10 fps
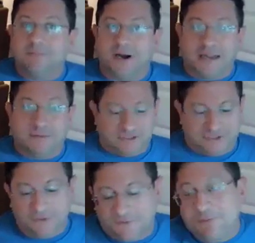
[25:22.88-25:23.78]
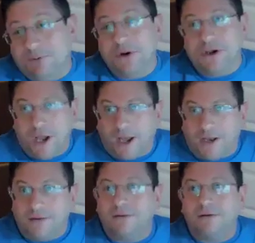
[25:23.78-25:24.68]
but I'm sure if you put
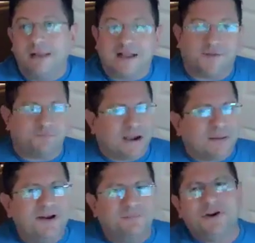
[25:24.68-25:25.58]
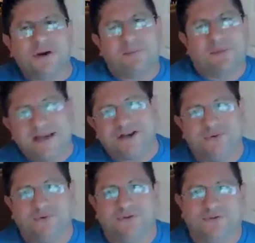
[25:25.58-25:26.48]
none, that's probably going to put your application
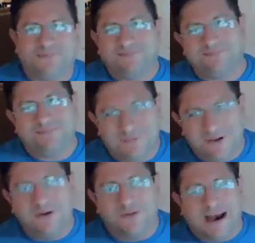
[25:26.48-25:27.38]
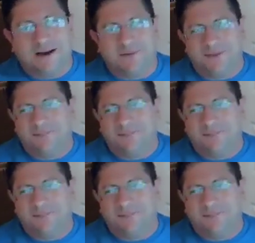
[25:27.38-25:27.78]
towards, the bottom of the